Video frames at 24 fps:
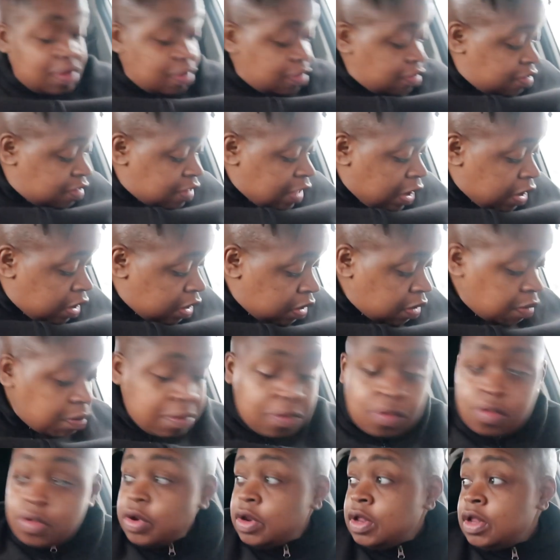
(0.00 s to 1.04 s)
Saturday
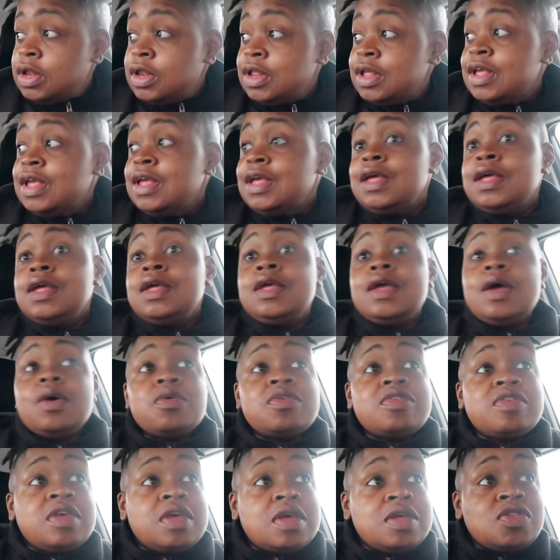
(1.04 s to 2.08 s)
morning. I
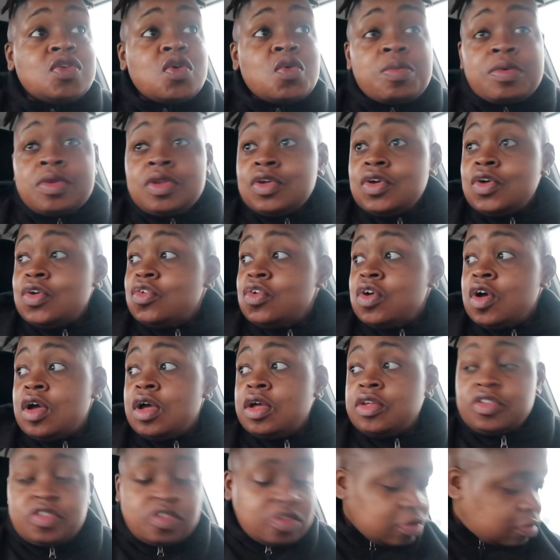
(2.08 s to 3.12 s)
was scared to open the
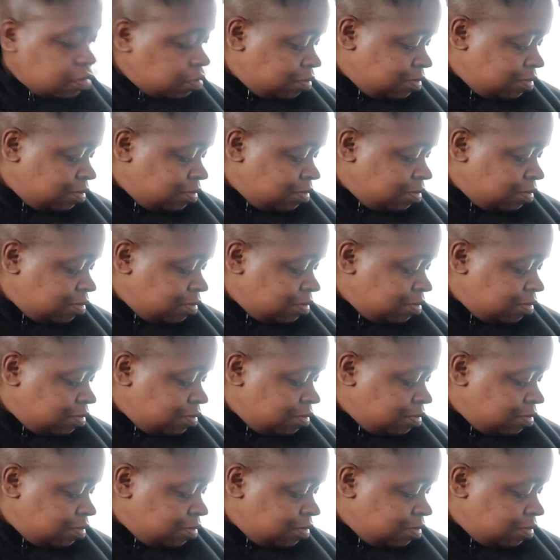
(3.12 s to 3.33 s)
garage.